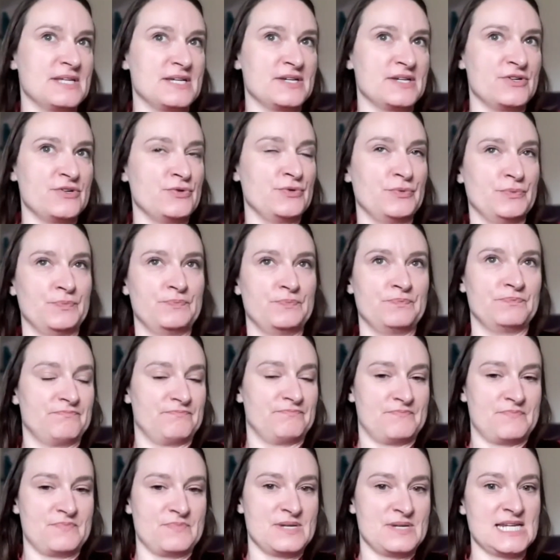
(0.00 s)
that who
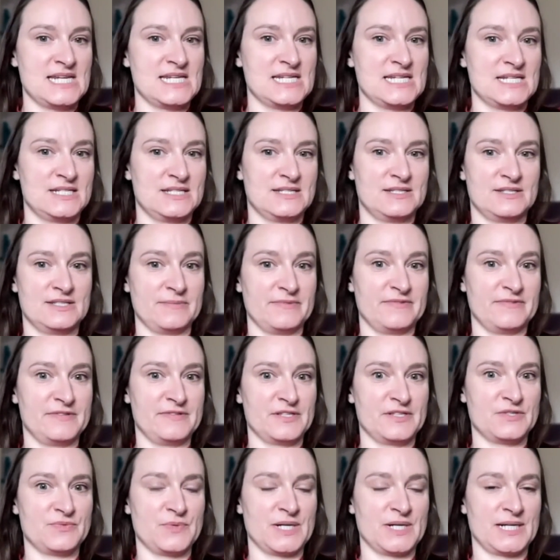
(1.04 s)
needed some
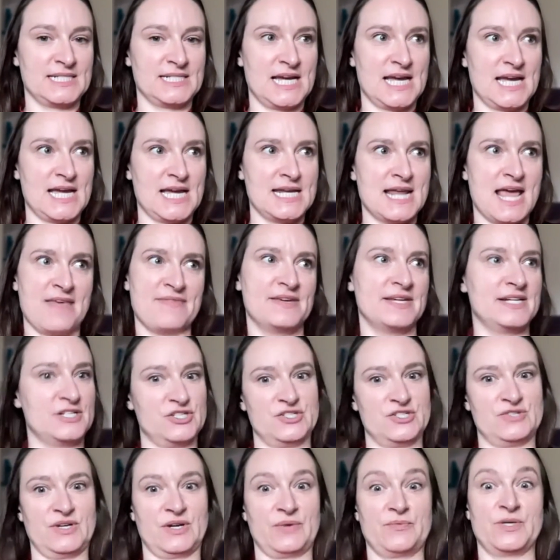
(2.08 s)
of this work done, and
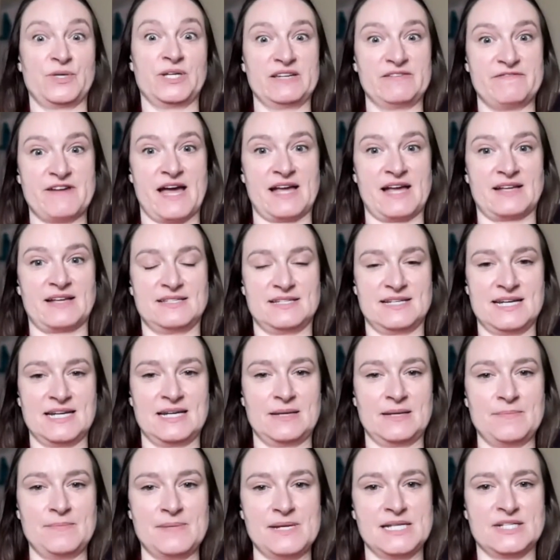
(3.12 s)
then it just like really
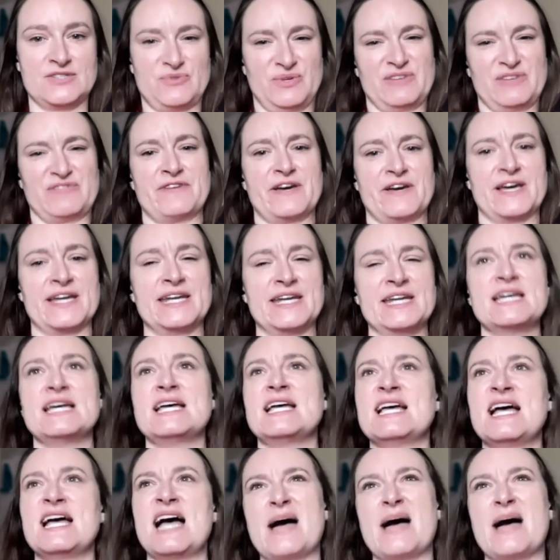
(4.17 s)
fascinated me. It's really fun.